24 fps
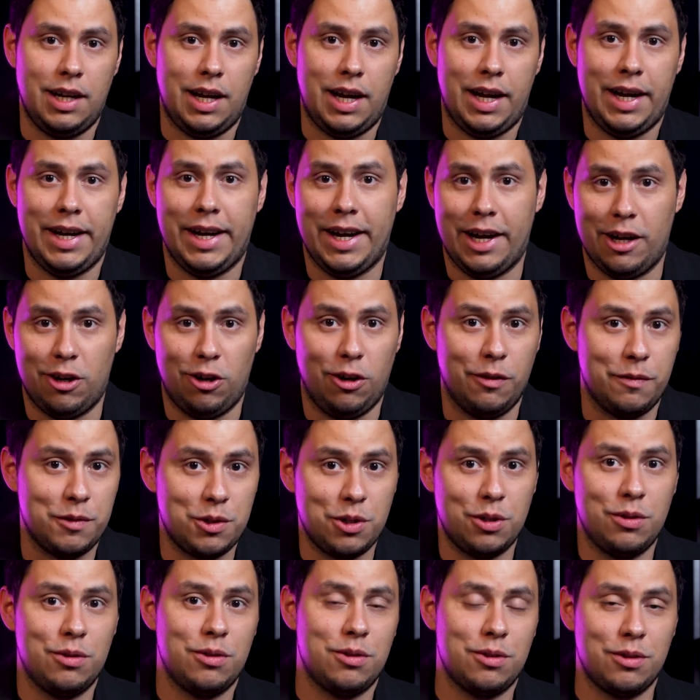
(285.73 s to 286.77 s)
I had
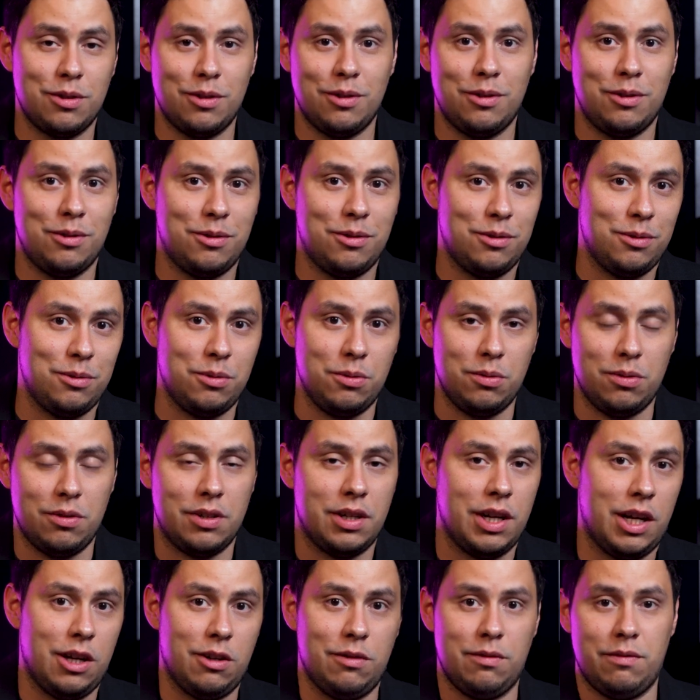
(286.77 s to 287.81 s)
options to
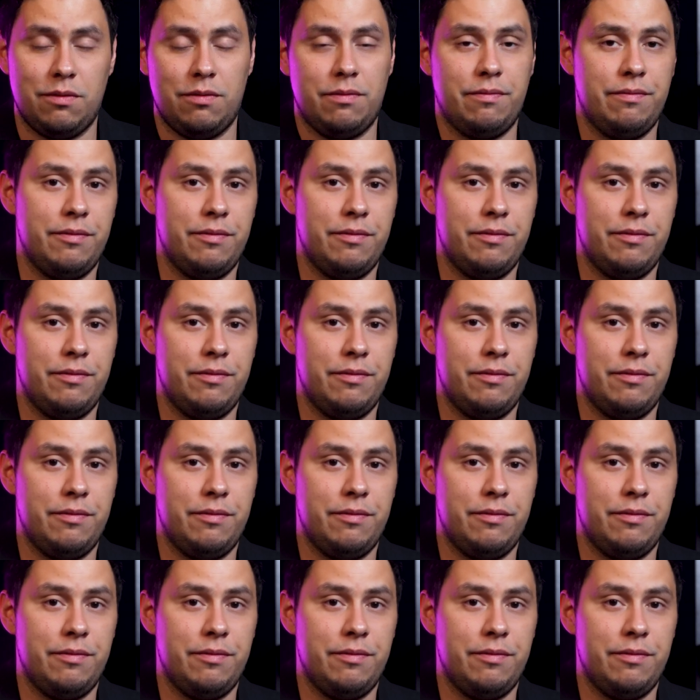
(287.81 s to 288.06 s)
kind of,